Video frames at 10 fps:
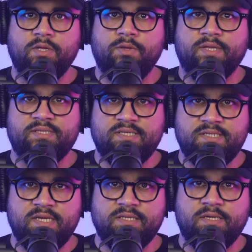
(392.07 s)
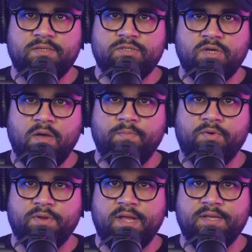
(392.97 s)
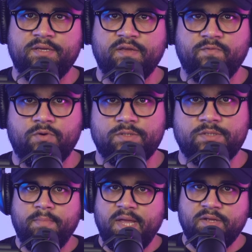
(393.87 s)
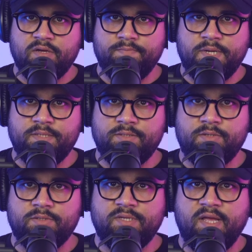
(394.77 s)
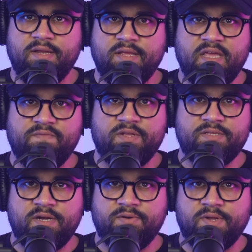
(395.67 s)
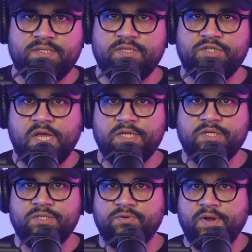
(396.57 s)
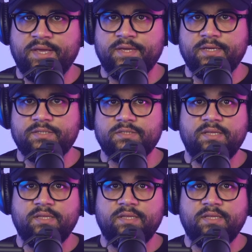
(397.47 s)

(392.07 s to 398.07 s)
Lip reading: you can see their top organic keywords, main competitors, and even their recent changes in rankings.